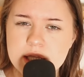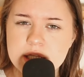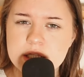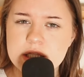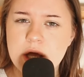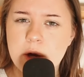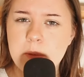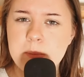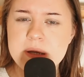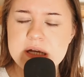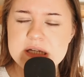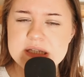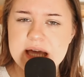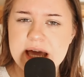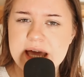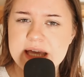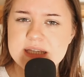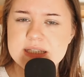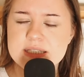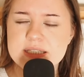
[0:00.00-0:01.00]
Now, Peter
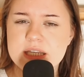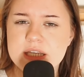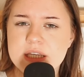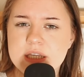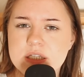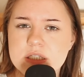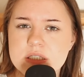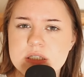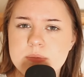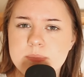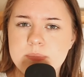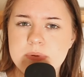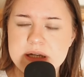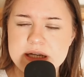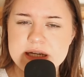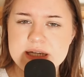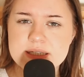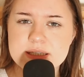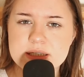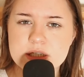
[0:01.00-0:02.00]
Hastings,
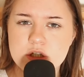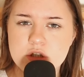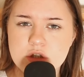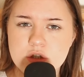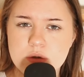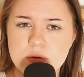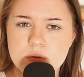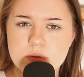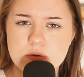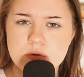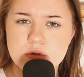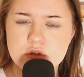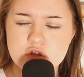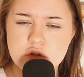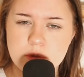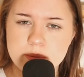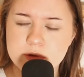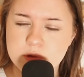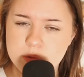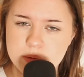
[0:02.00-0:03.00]
please, can you
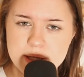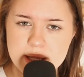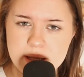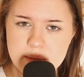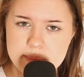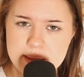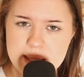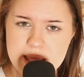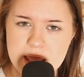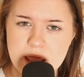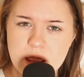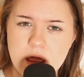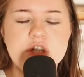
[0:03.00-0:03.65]
stop annoying me?